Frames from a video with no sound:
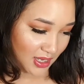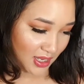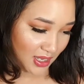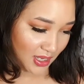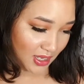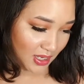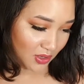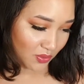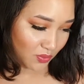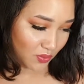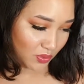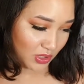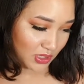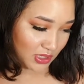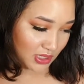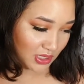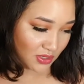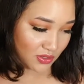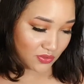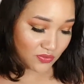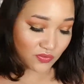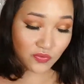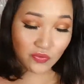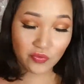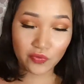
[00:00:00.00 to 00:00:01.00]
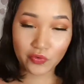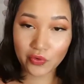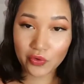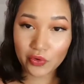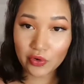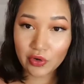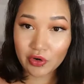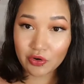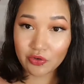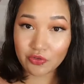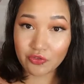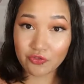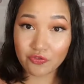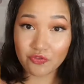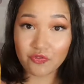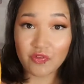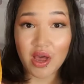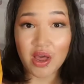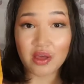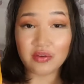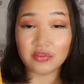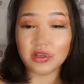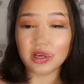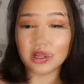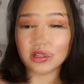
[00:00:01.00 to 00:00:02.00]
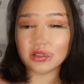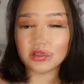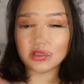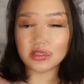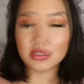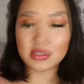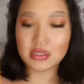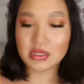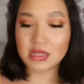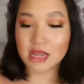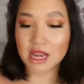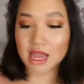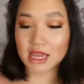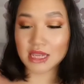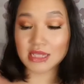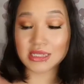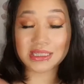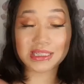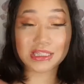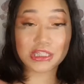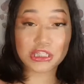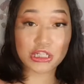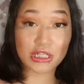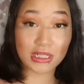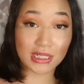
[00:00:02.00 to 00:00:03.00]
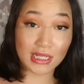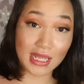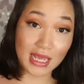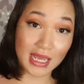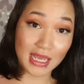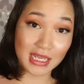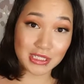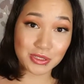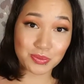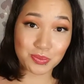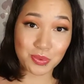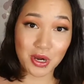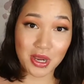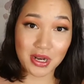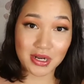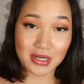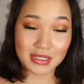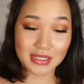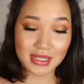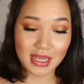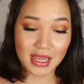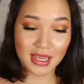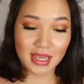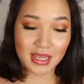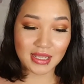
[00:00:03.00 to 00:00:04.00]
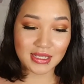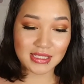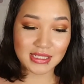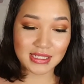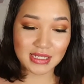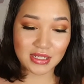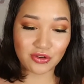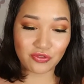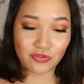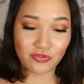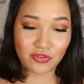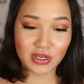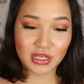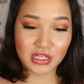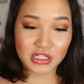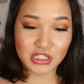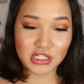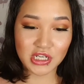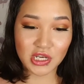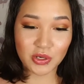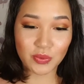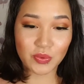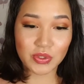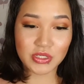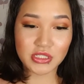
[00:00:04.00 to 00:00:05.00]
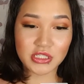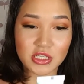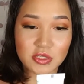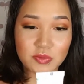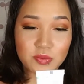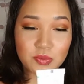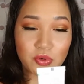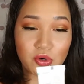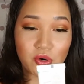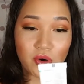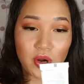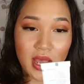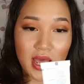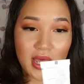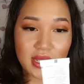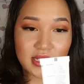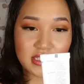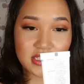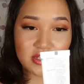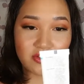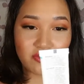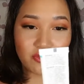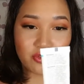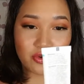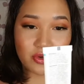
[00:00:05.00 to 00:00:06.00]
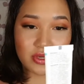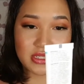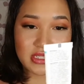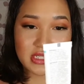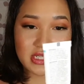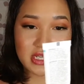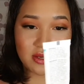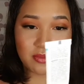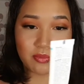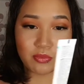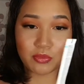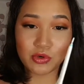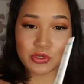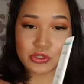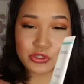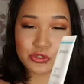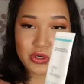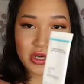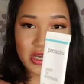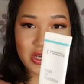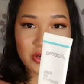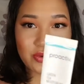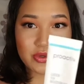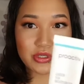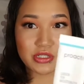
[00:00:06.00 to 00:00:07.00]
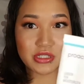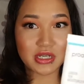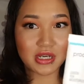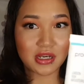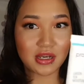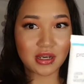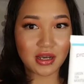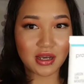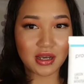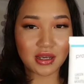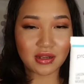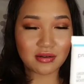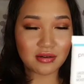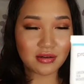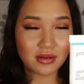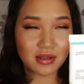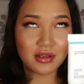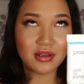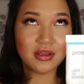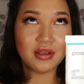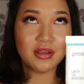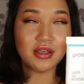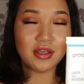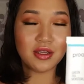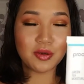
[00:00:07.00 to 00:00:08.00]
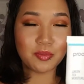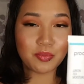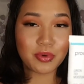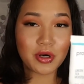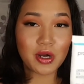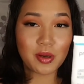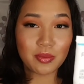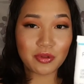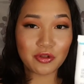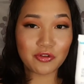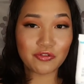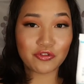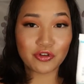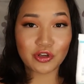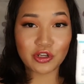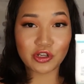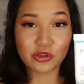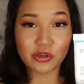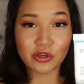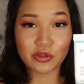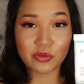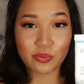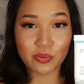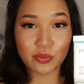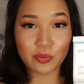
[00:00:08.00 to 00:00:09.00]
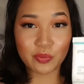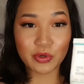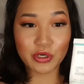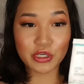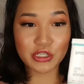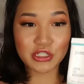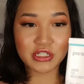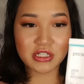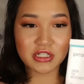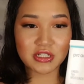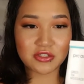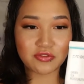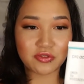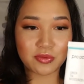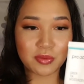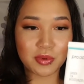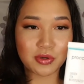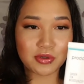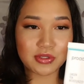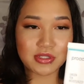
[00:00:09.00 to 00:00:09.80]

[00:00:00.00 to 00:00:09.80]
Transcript: it retails for $5. Next to last product I did finish up was this Proactive Green Tea Moisturizer, which I got probably free gift with purchase from